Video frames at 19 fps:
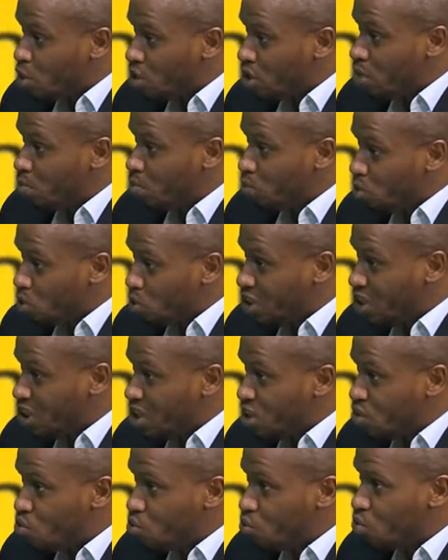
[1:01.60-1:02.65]
them on the
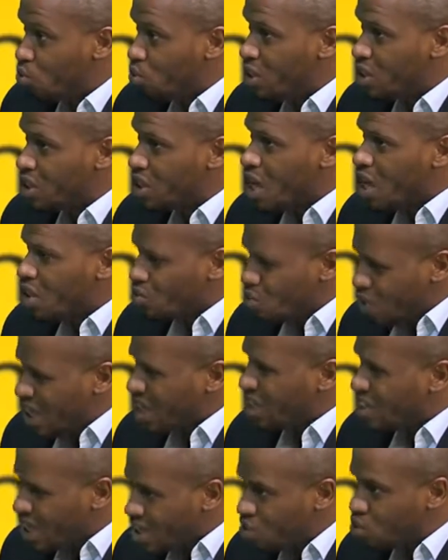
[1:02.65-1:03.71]
need to do this. So
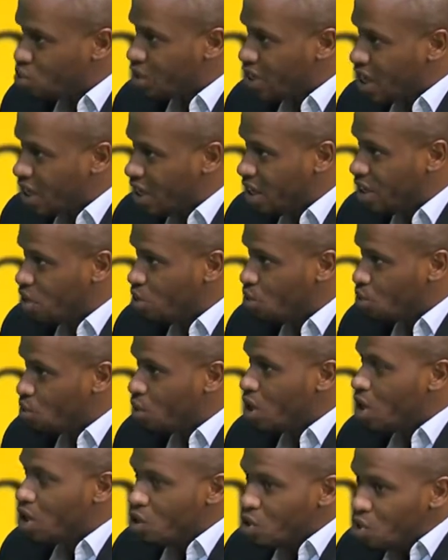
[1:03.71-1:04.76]
Nigerians should take a cue.
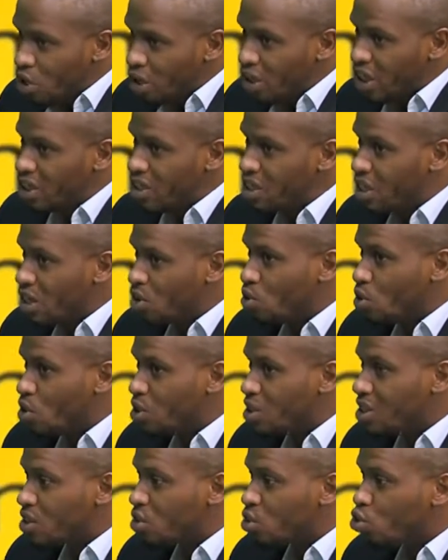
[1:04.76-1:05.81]
Your
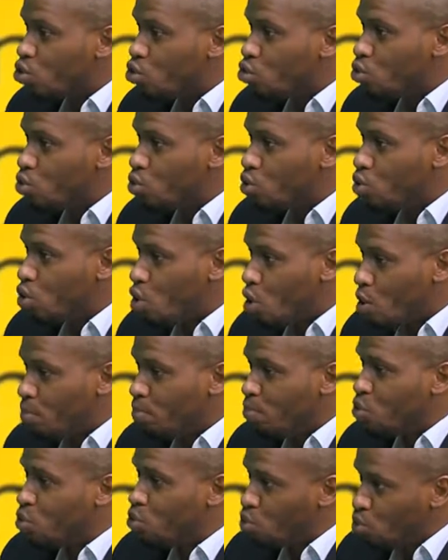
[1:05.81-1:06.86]
legislators should come
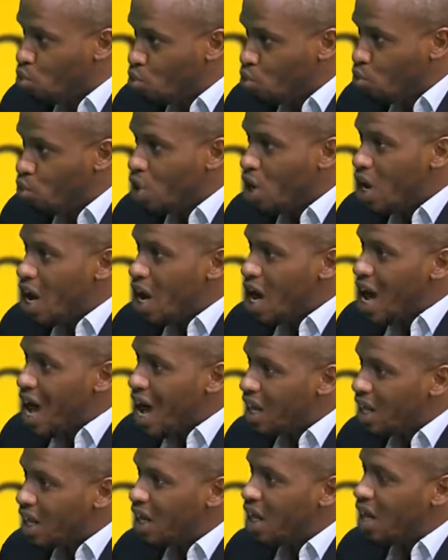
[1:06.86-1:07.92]
to you
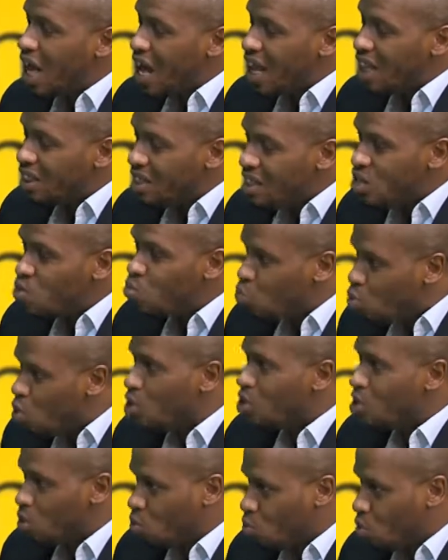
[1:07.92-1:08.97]
at least
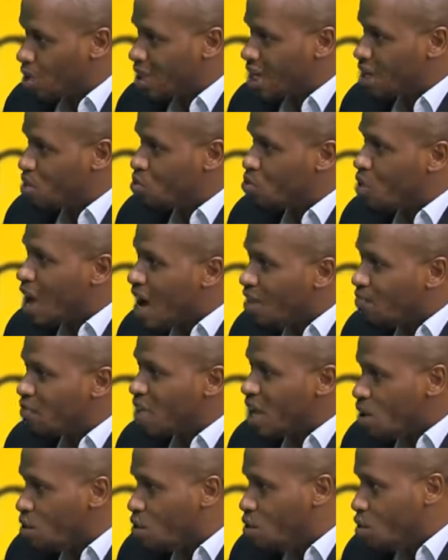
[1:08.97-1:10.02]
once a quarter to have
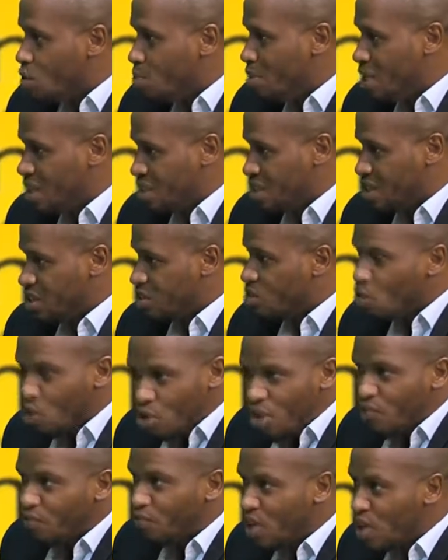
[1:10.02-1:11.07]
town hall meetings.
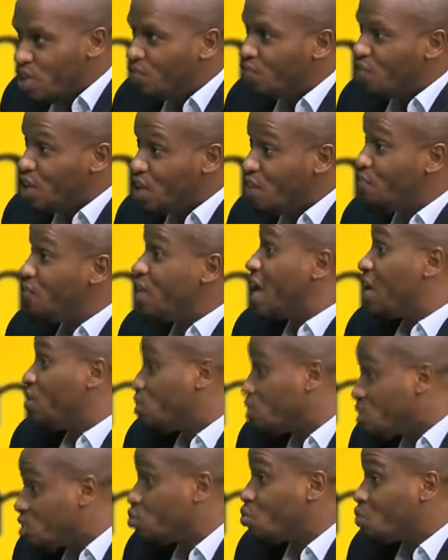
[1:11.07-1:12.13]
If they are
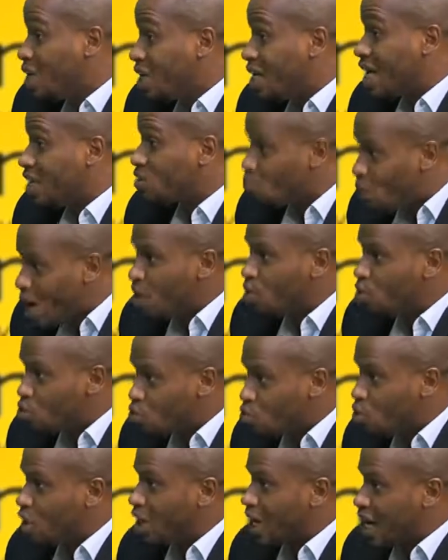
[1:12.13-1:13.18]
not doing that, why don't
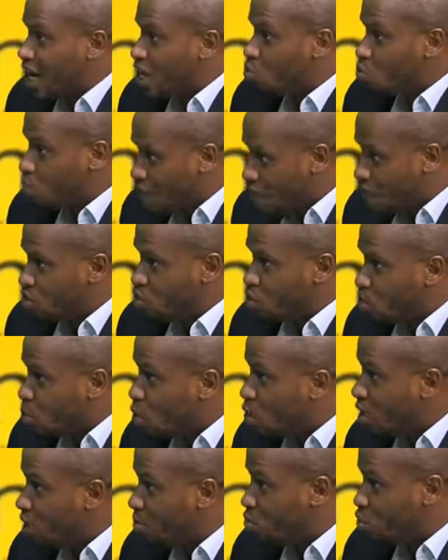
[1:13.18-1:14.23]
you organize one and
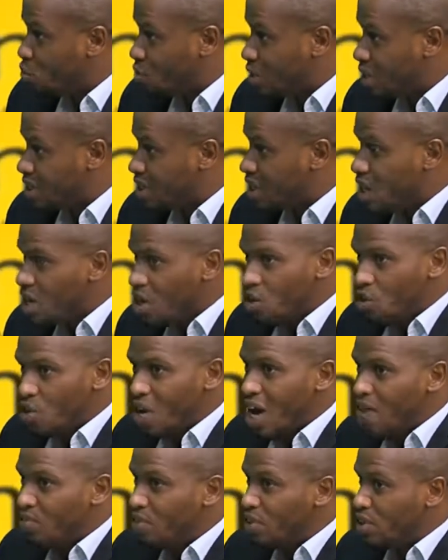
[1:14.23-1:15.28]
summon them to it? You
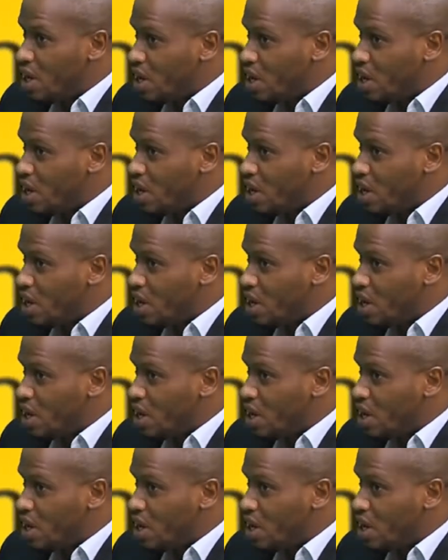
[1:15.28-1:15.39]
have